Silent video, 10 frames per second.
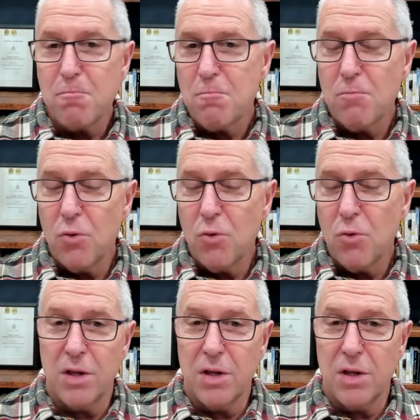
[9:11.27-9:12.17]
Great
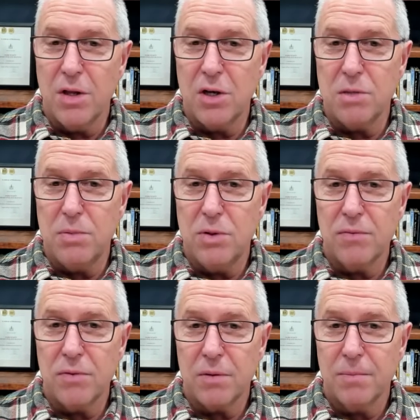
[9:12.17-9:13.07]
thing. I think it's
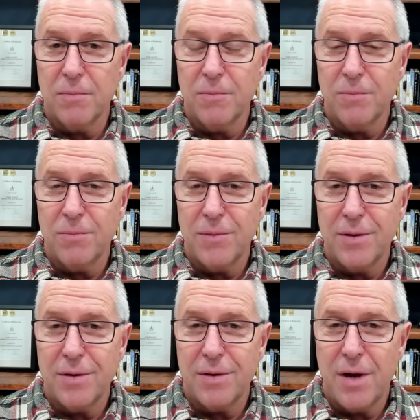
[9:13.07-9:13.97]
beautiful.
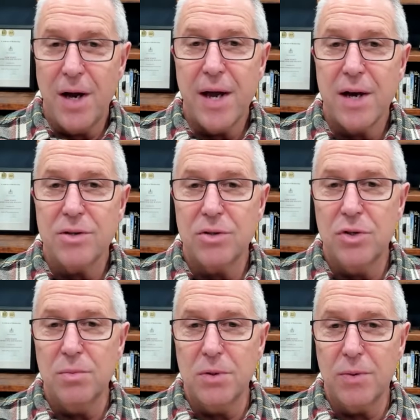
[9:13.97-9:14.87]
I asked a
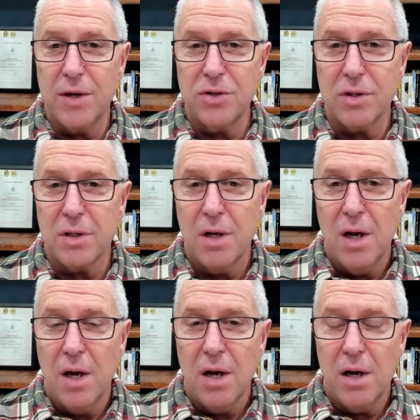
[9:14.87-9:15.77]
stupid question.
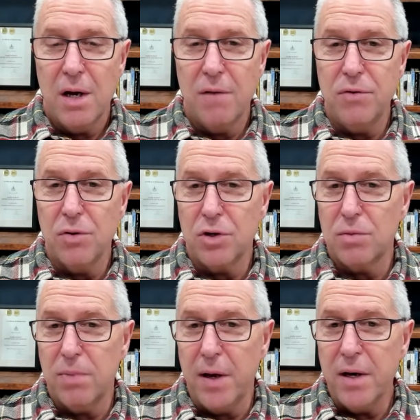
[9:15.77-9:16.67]
Have you
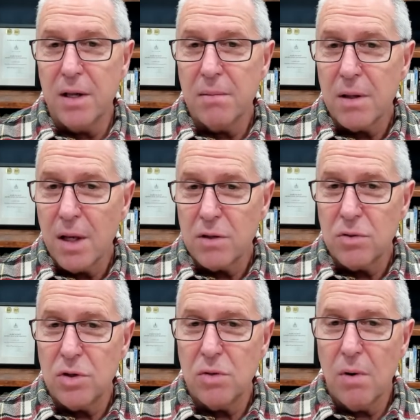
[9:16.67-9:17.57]
explained to them that that's
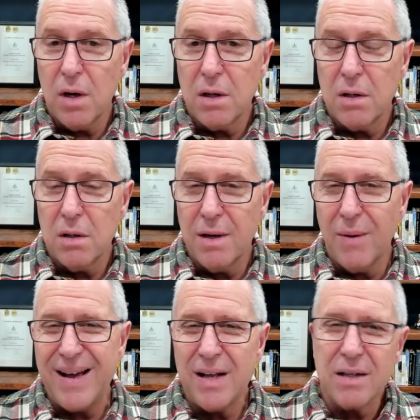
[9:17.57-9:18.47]
what you wanted?
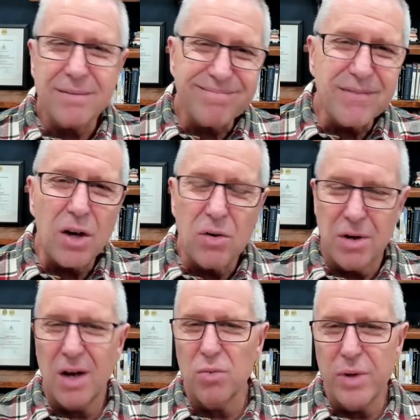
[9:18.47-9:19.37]
Well, no,
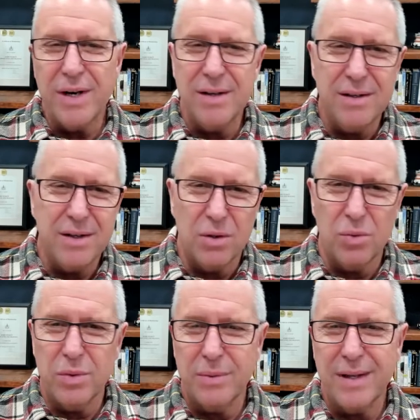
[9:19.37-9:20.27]
not really.
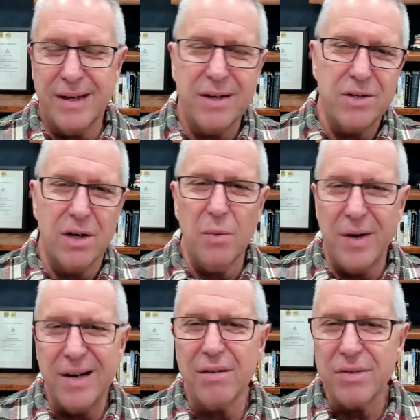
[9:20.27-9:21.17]
When the guy started, we
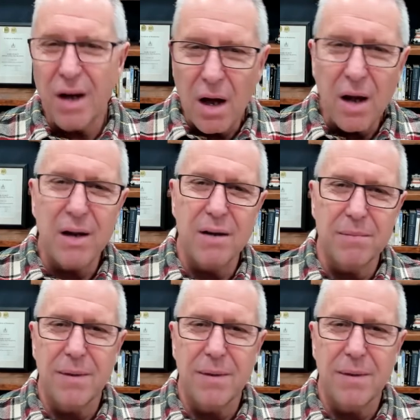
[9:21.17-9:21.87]
didn't have time.